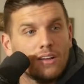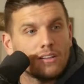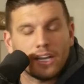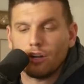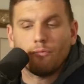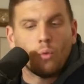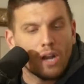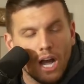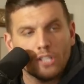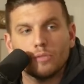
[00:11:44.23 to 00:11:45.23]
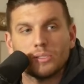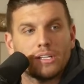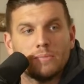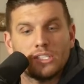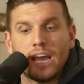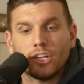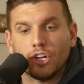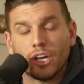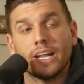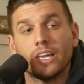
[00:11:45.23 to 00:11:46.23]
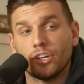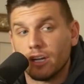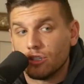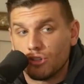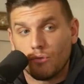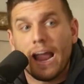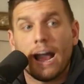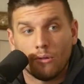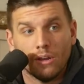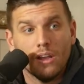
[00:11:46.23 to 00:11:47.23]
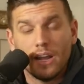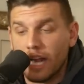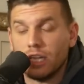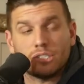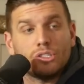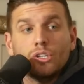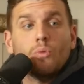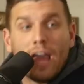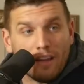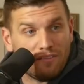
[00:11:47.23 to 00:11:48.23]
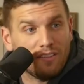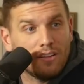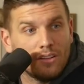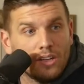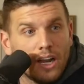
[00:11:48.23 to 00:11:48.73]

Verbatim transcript: Like you're 100% mistaken. You're gonna you're gonna drown in this new wave. Yeah,